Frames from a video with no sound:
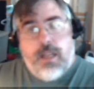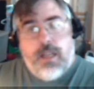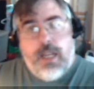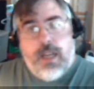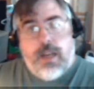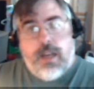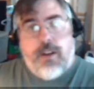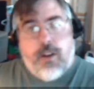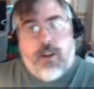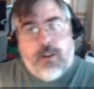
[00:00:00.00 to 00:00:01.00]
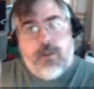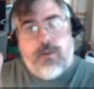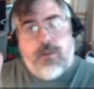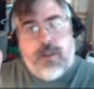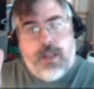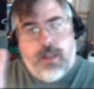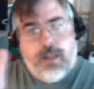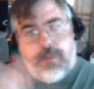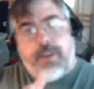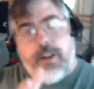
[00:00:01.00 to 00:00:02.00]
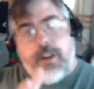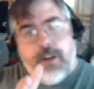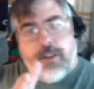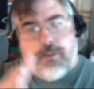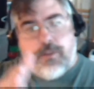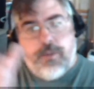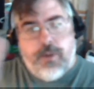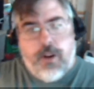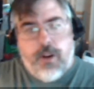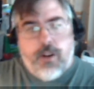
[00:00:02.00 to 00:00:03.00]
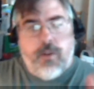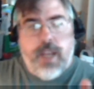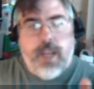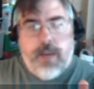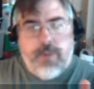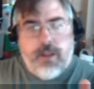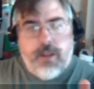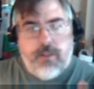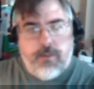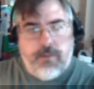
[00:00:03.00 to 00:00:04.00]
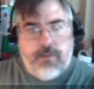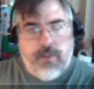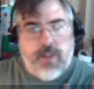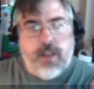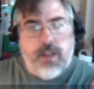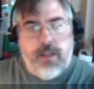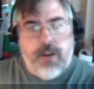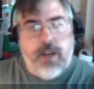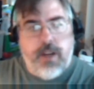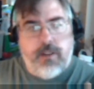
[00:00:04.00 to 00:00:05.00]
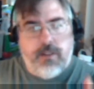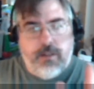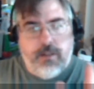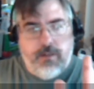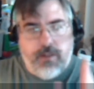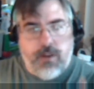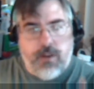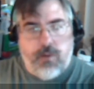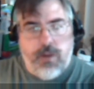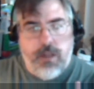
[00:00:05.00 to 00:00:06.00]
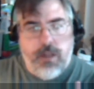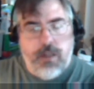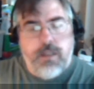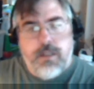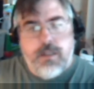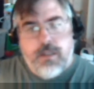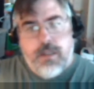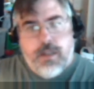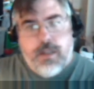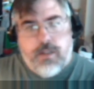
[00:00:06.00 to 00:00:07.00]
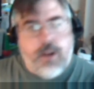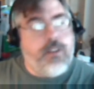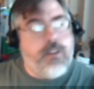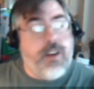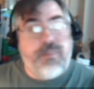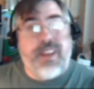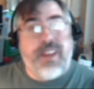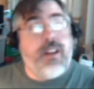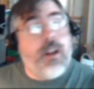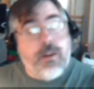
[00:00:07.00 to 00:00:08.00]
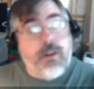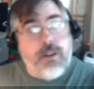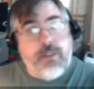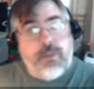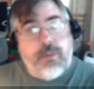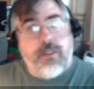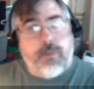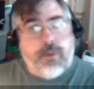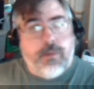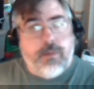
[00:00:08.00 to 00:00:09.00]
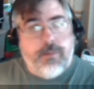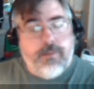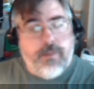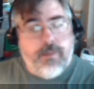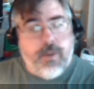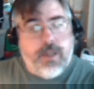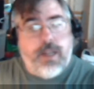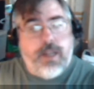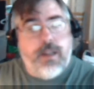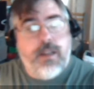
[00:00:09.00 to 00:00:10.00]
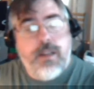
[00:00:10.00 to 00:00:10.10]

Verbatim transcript: The libertarianism through anarcho-capitalism, the voluntarist zone, is characterized by the non-aggression principle, okay?